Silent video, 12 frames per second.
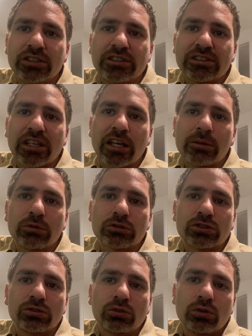he's able
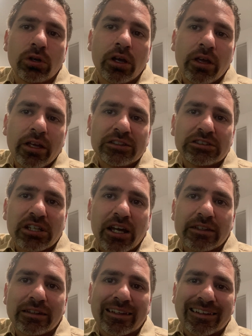to
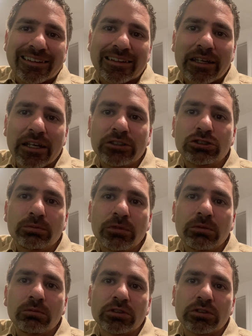sign the engagement,